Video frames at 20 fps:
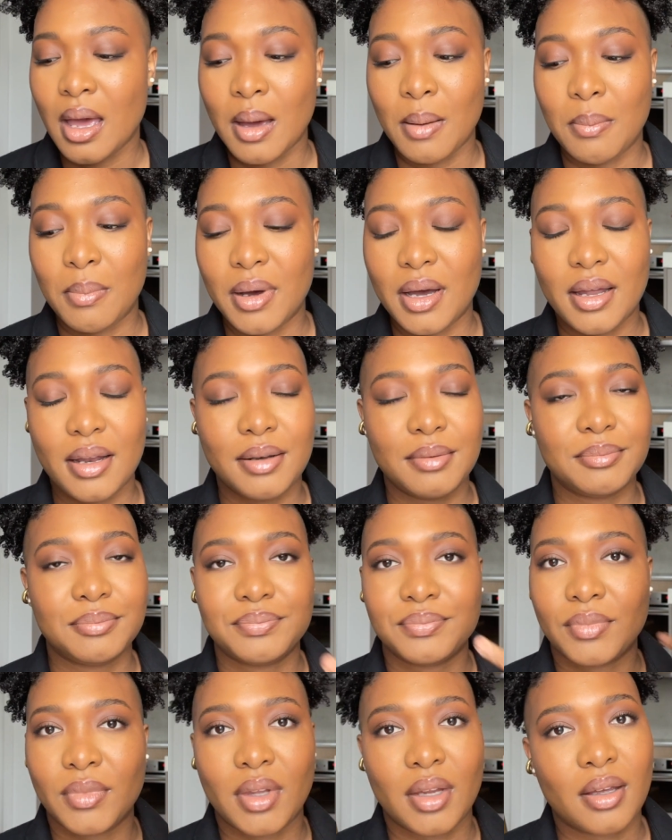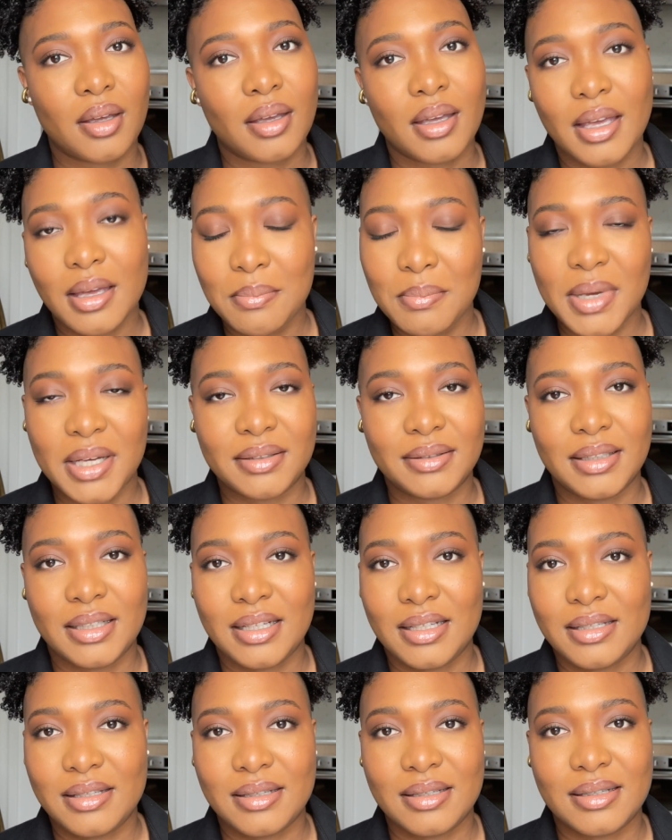But it melted
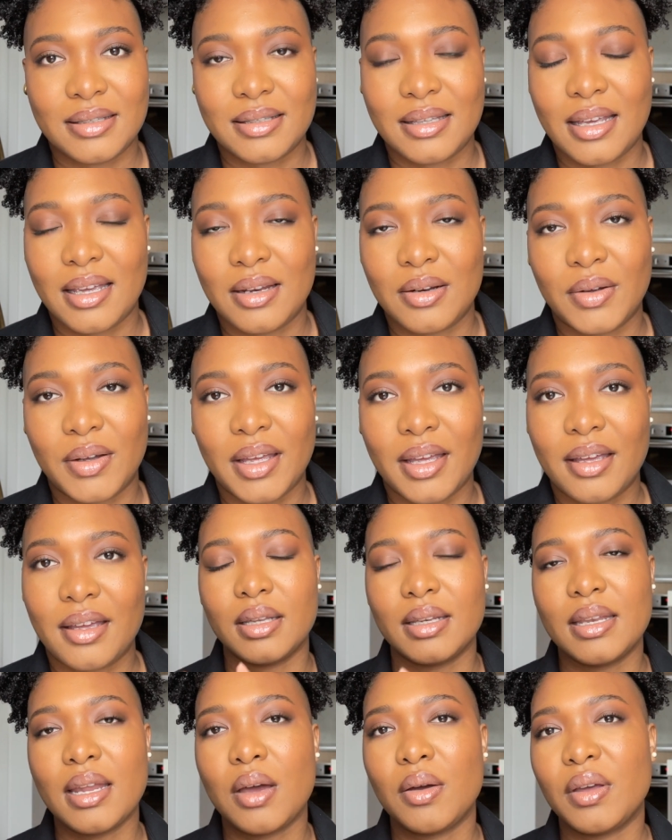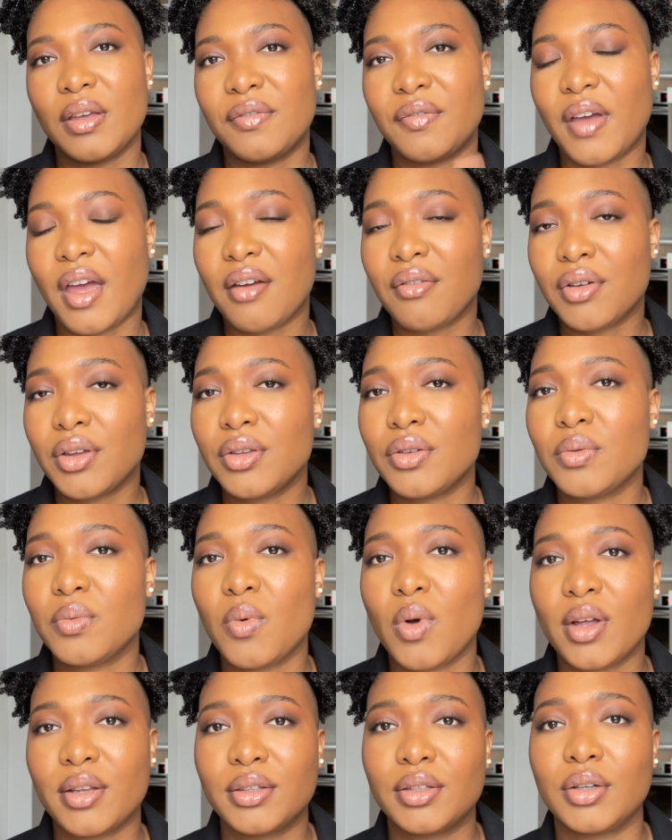into the skin, okay? Now, if ever you
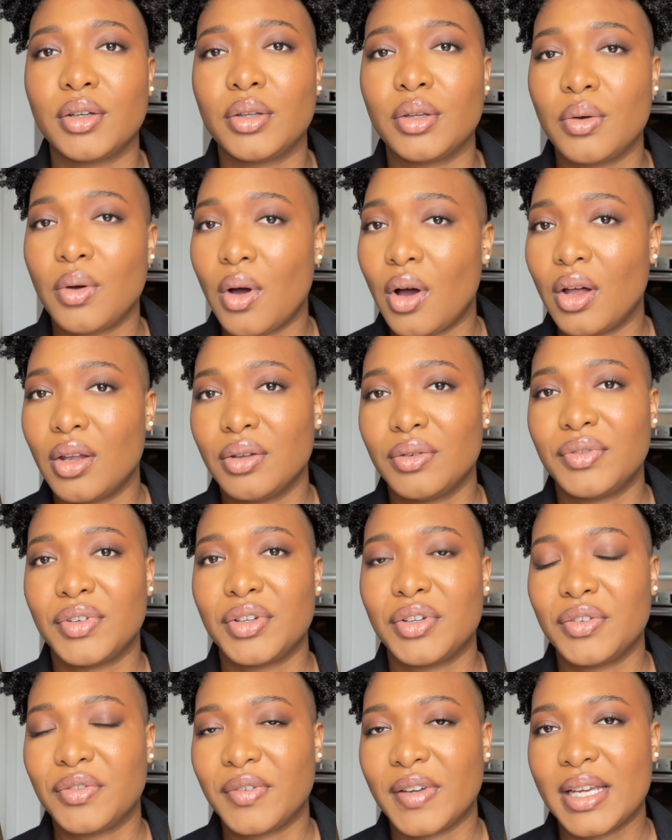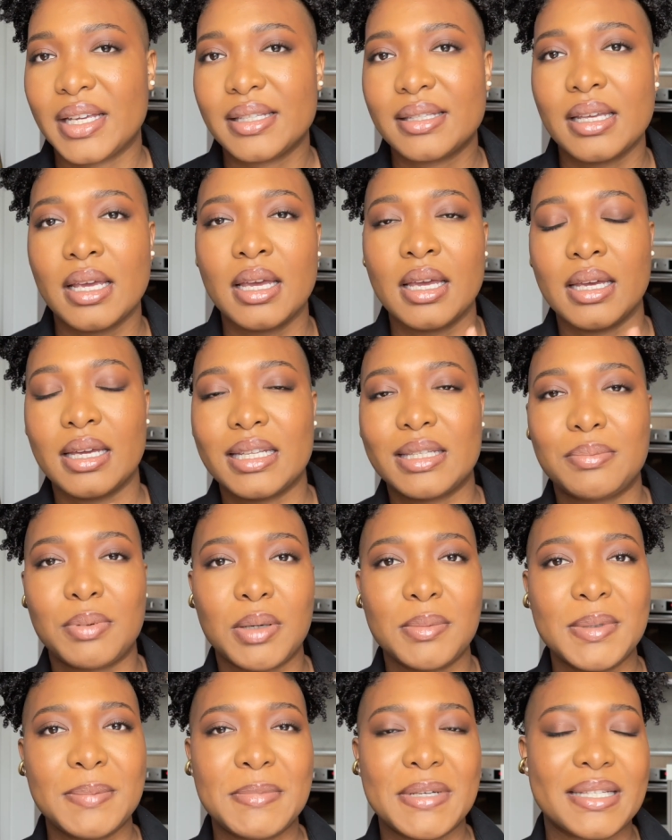want the glow all over your face, it's
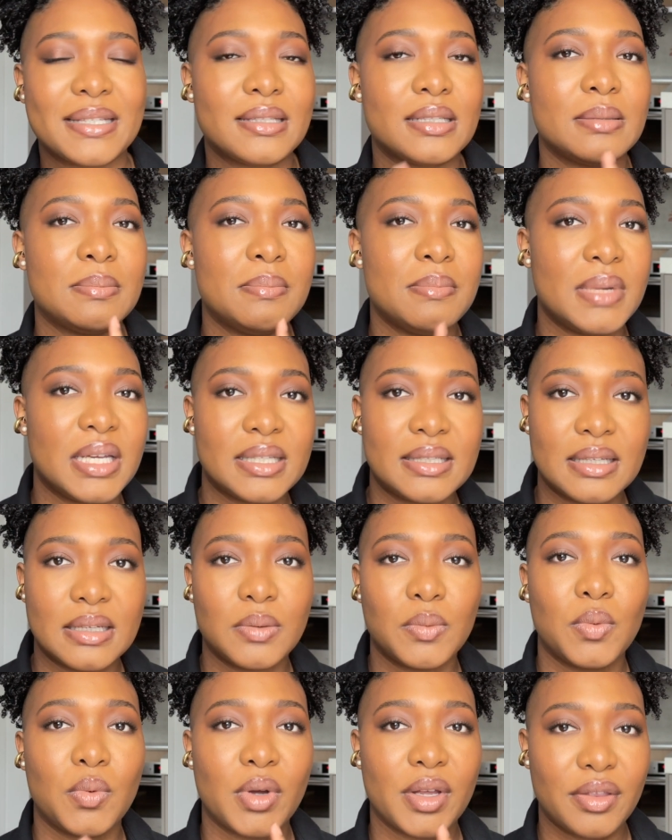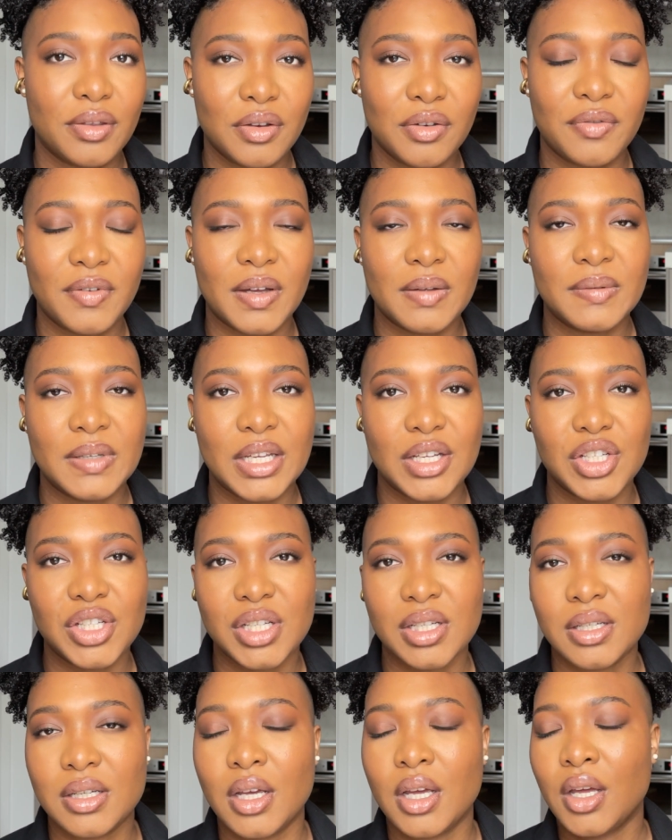probably best to mix it with your
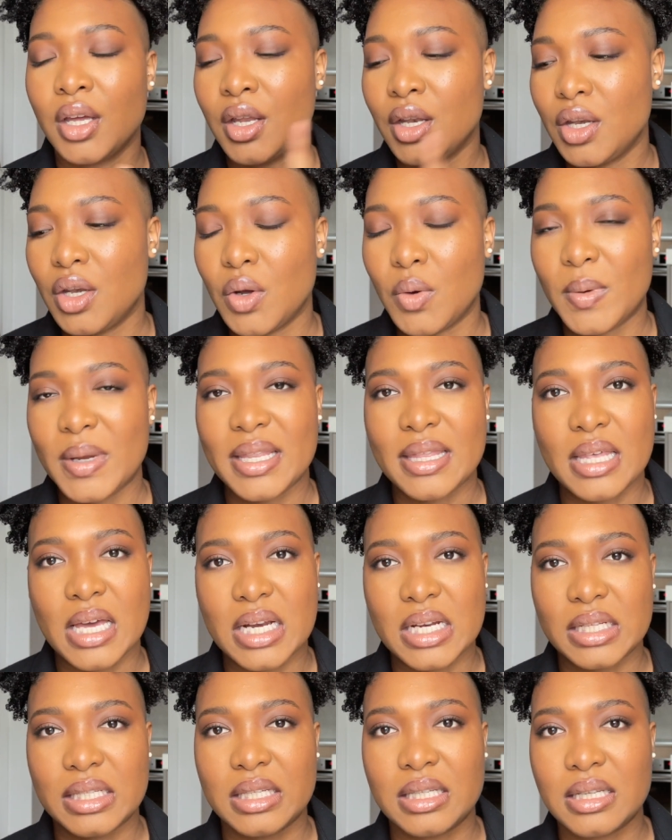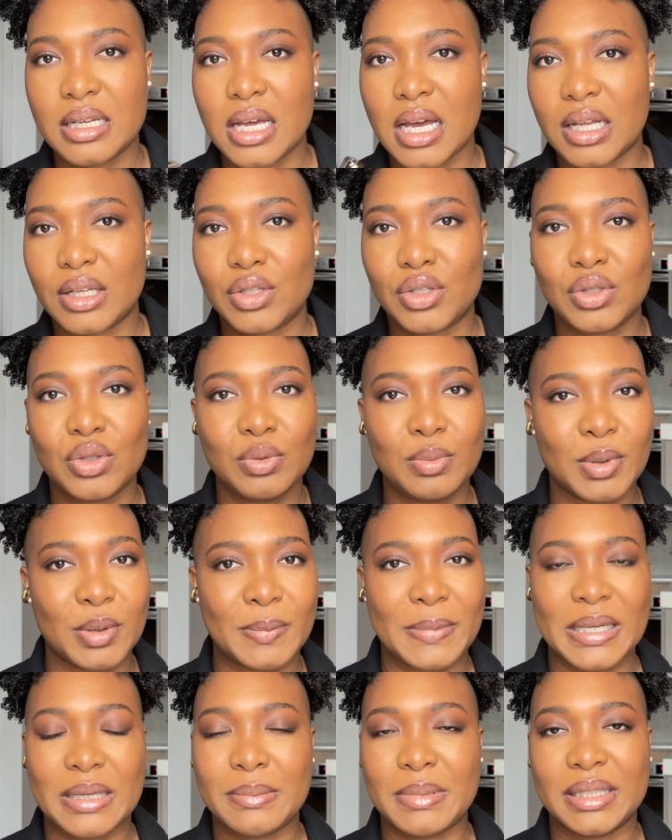foundation, knowing that it's not super
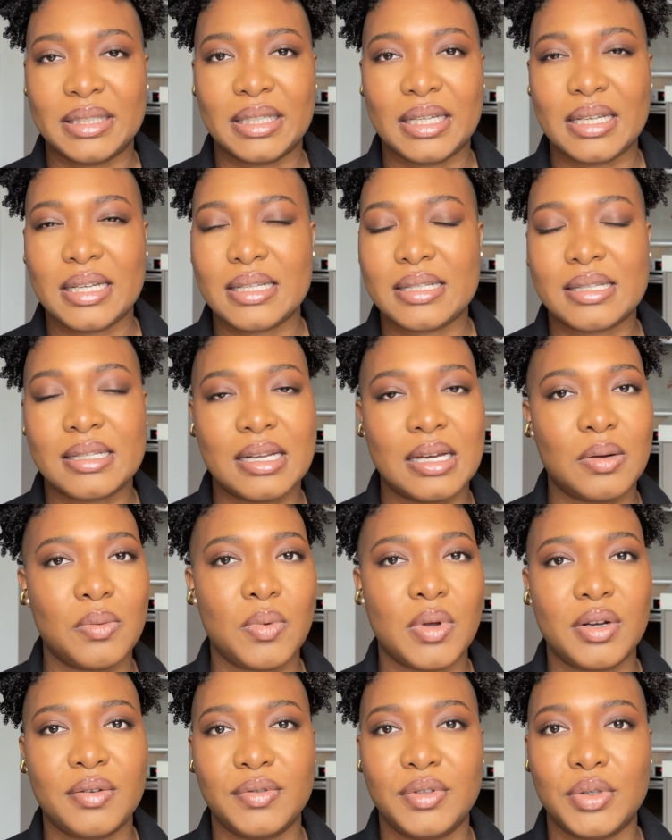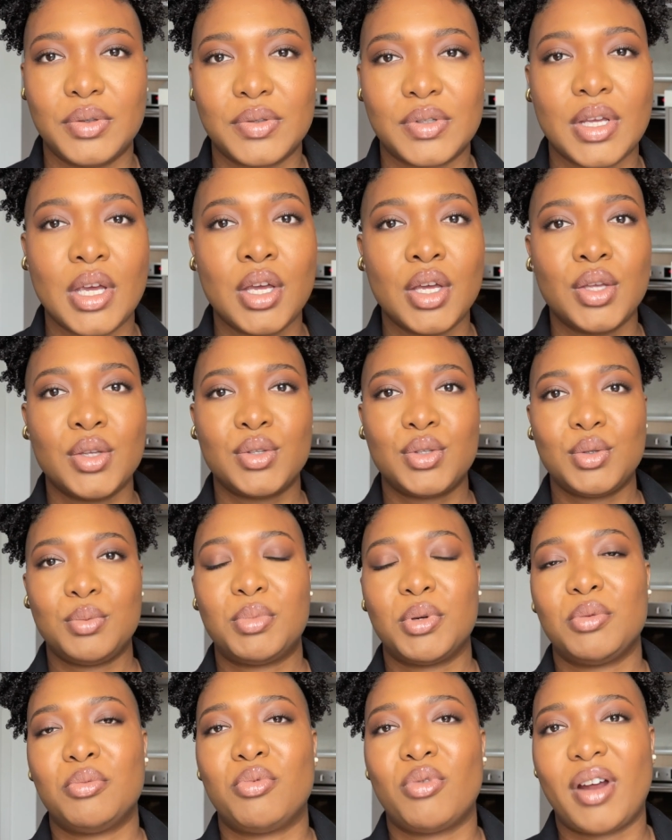pigmented. It's not one of those
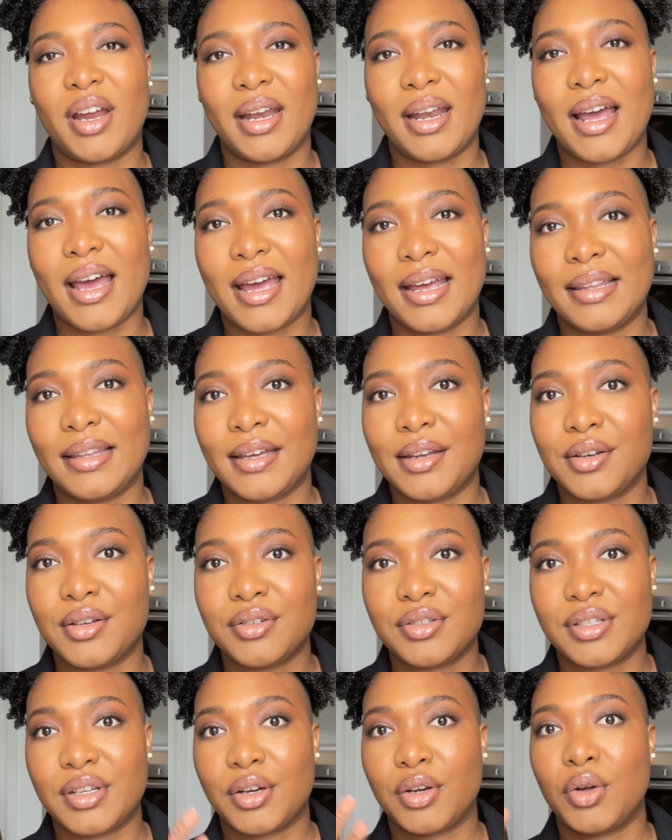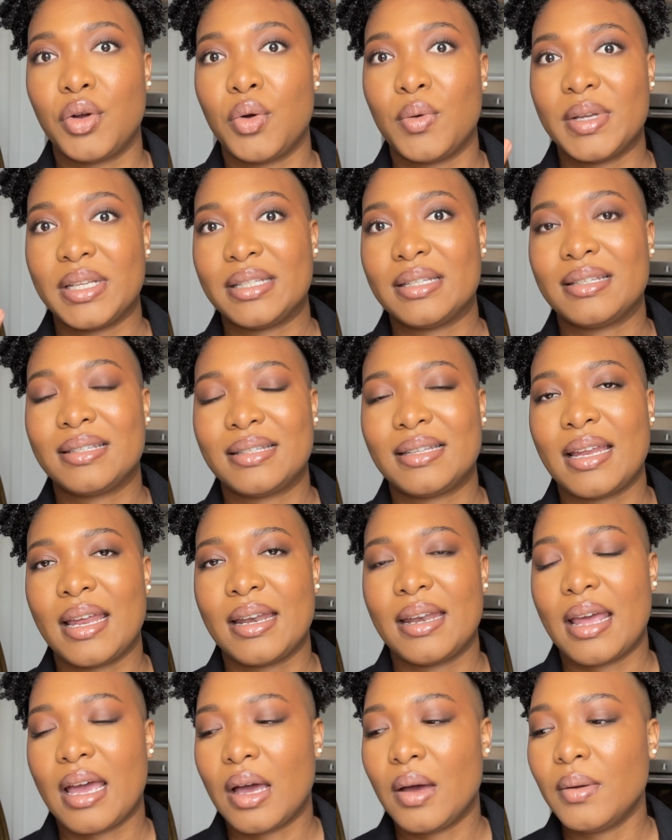super bright highlighters that are going to
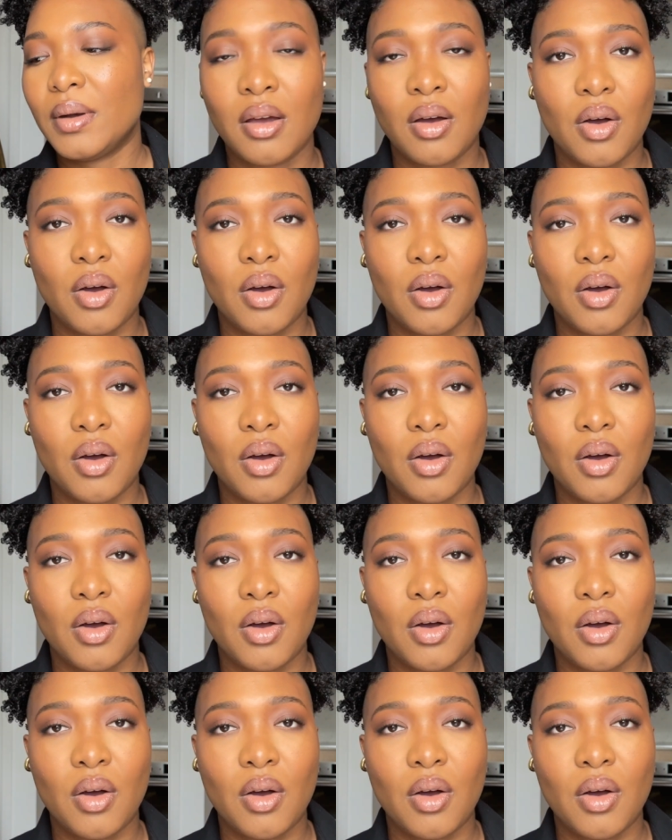stand out.